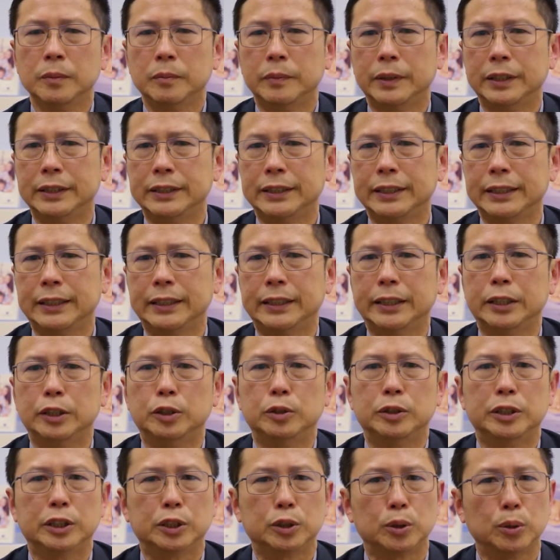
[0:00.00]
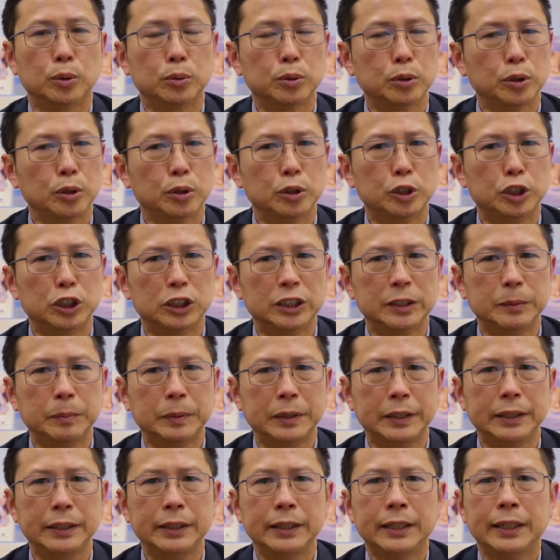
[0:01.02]
Basically, you just go to your
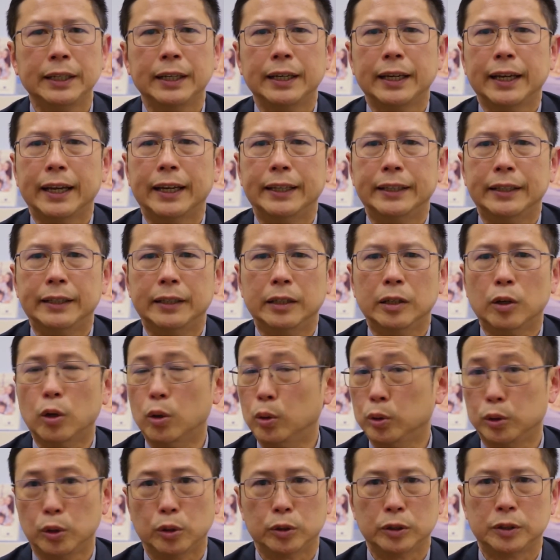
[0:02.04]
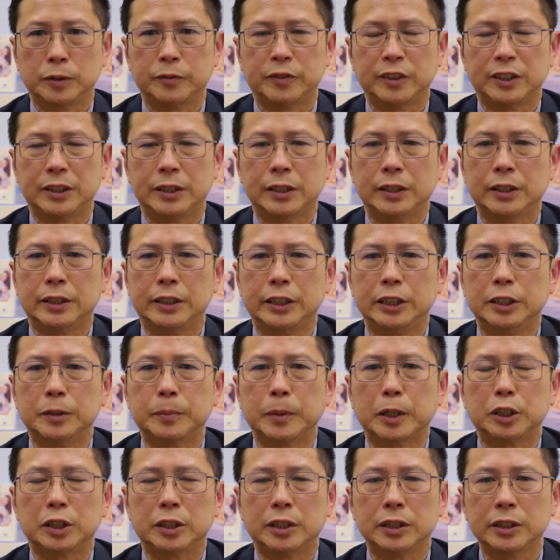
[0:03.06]
GP and all your fertility
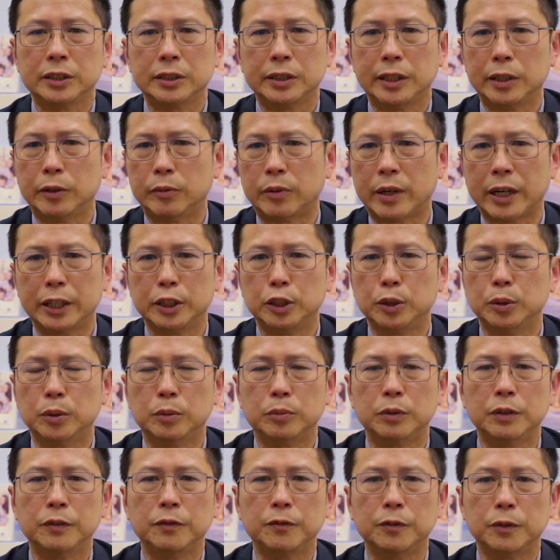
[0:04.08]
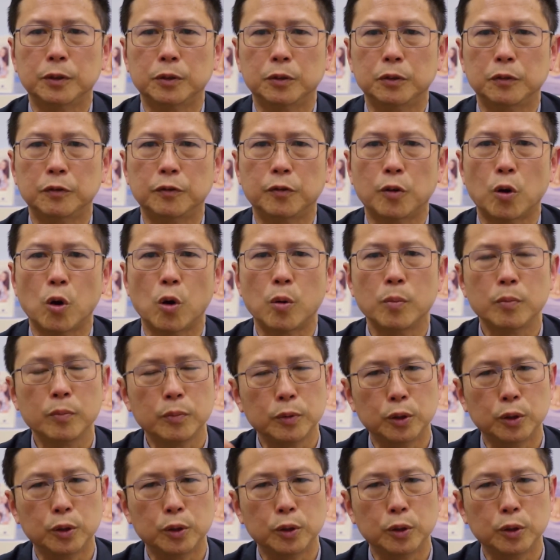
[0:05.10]
specialists, they write you a referral form.